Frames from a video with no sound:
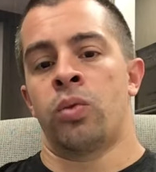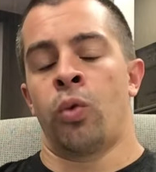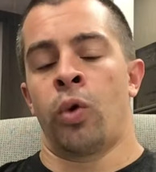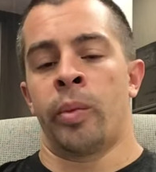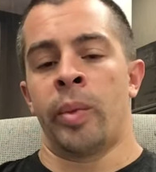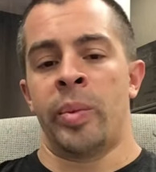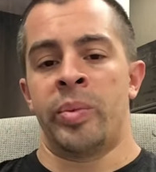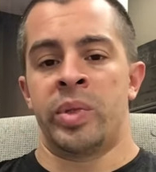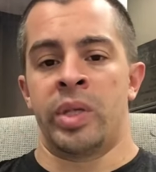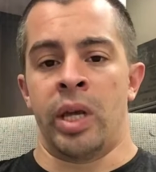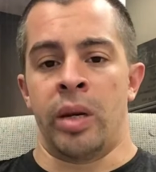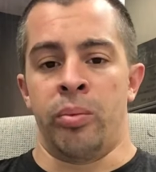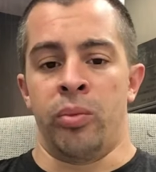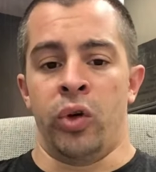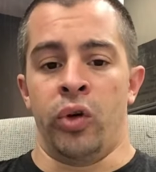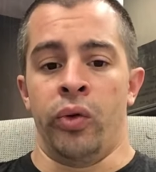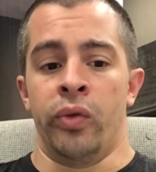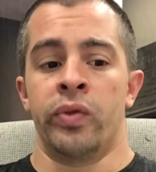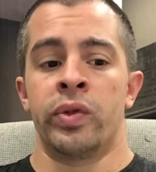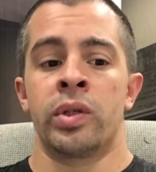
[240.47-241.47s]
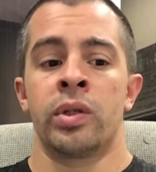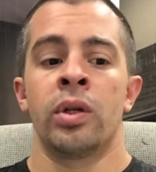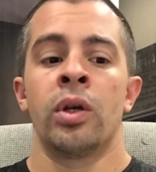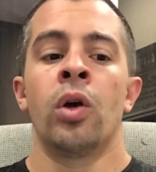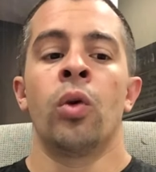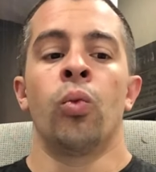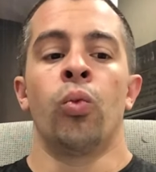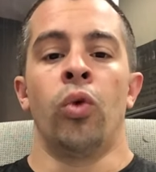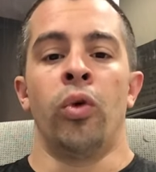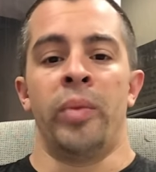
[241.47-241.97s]
warm-up set moves,
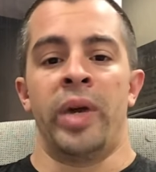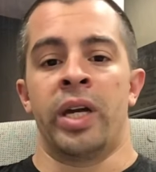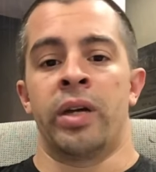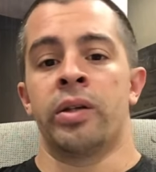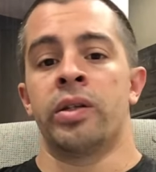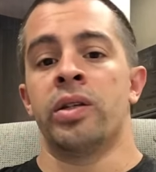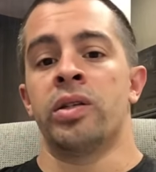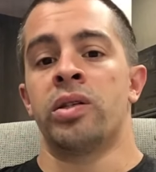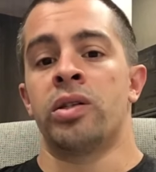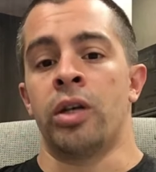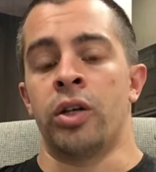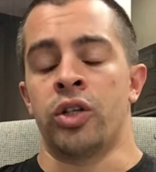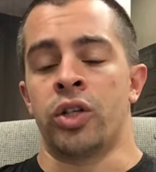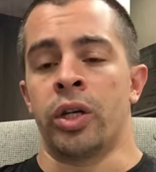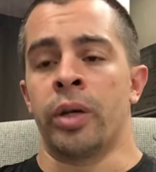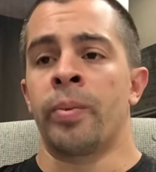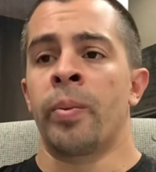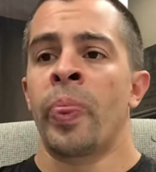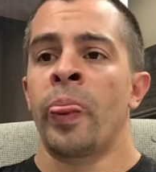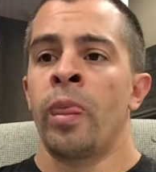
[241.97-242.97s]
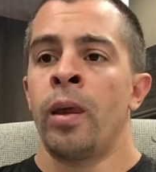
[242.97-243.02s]
we'll make a decision.